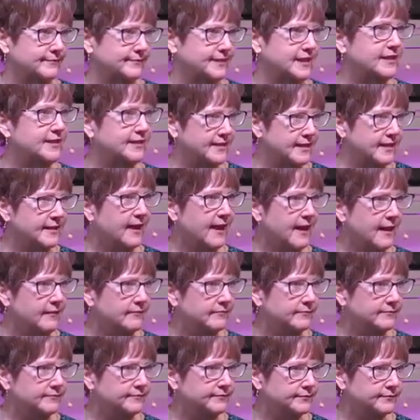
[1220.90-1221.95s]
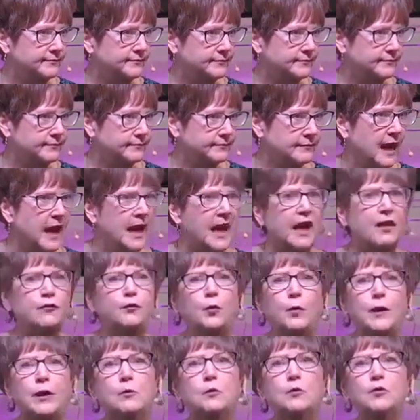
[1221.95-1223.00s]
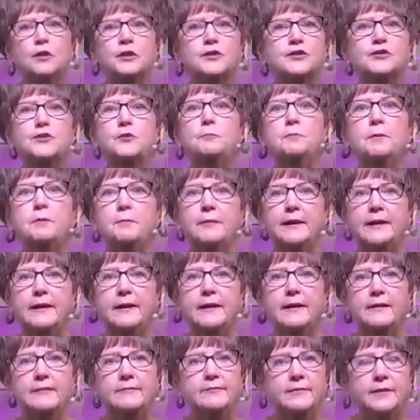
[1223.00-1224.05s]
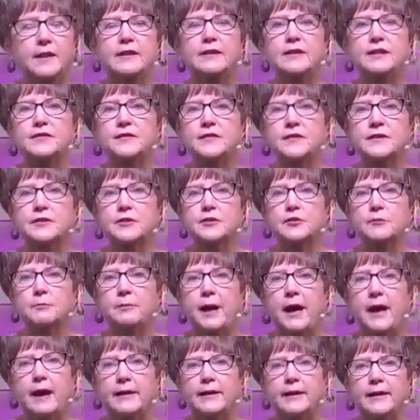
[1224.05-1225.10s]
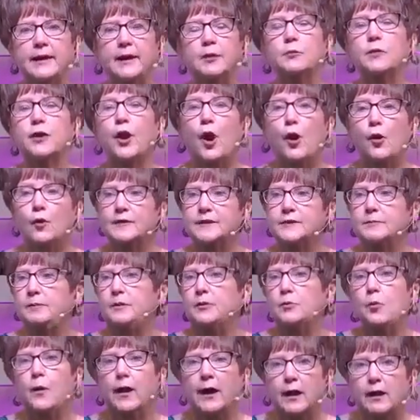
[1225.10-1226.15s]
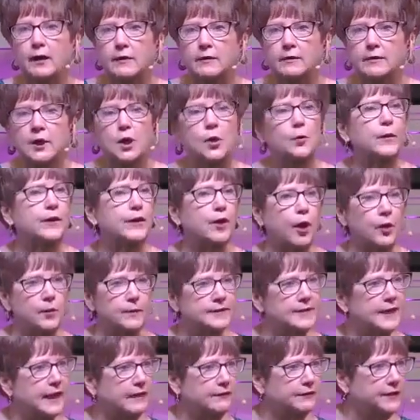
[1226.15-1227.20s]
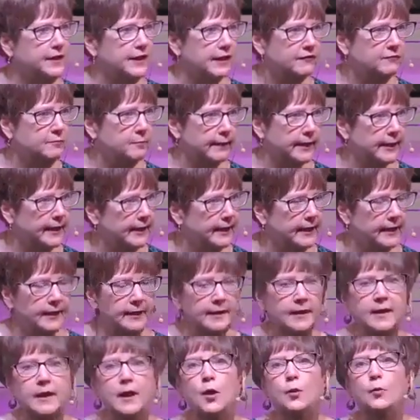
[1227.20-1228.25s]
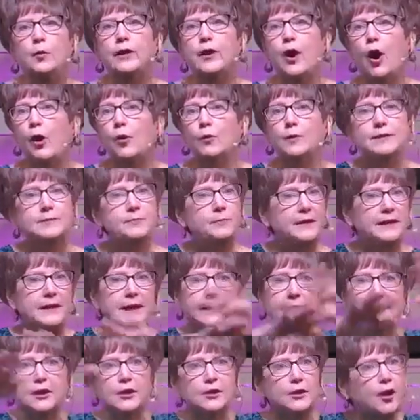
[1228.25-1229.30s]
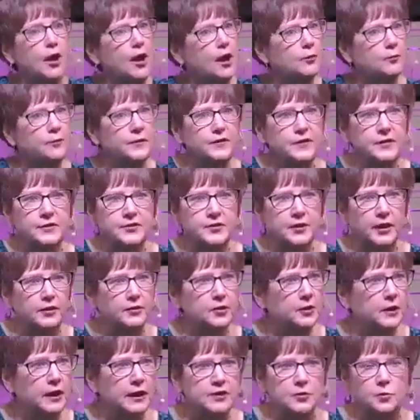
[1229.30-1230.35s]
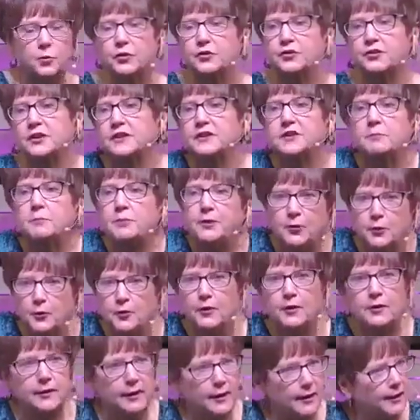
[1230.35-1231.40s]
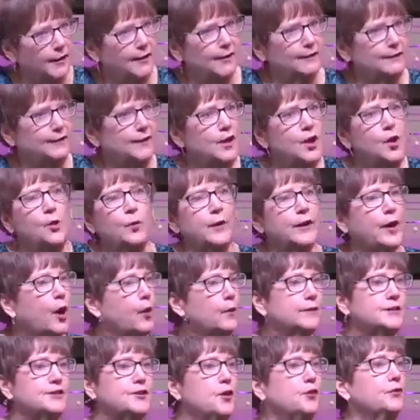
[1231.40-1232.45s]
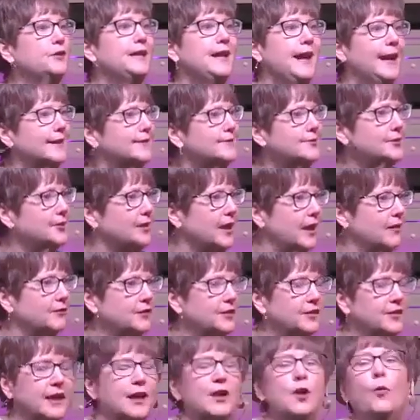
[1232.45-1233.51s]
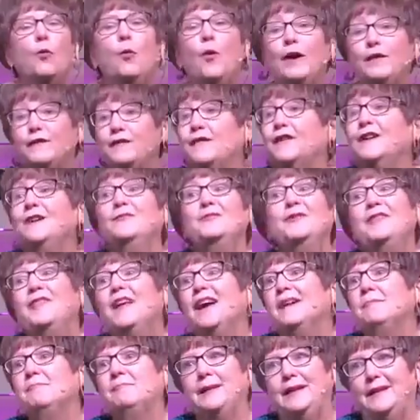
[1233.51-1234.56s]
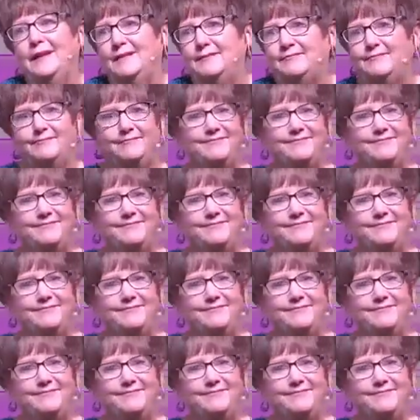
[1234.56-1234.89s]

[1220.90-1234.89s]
Do you see that? If we were a super being in this physical body, it would always be well, we'd always have enough money, we'd always be getting along with each other because we're just pure love, we'd always know the answer to everything. What fun would that be?